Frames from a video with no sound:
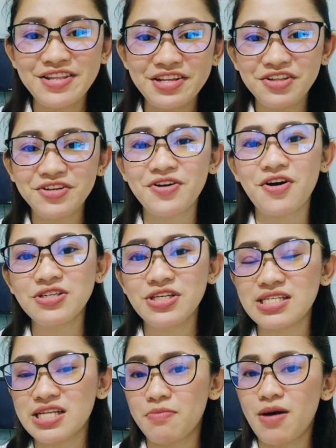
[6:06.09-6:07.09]
another
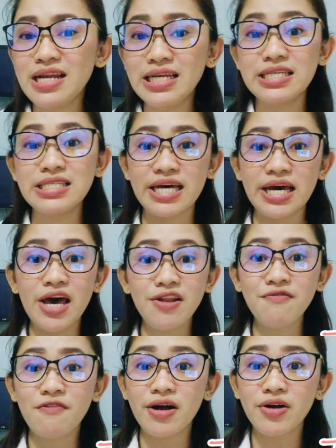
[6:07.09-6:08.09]
causes naman is
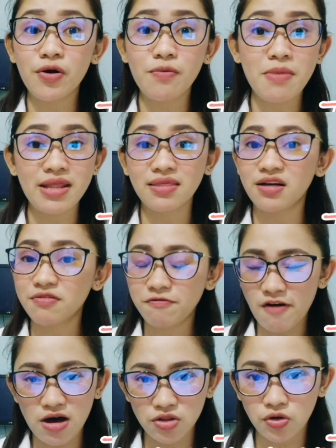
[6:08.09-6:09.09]
environmental
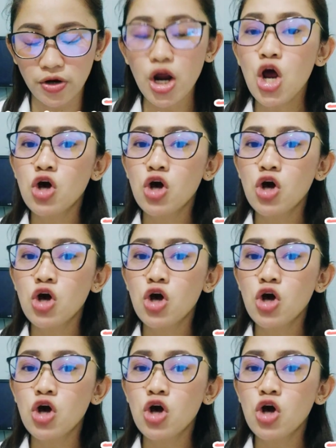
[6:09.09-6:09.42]
factor.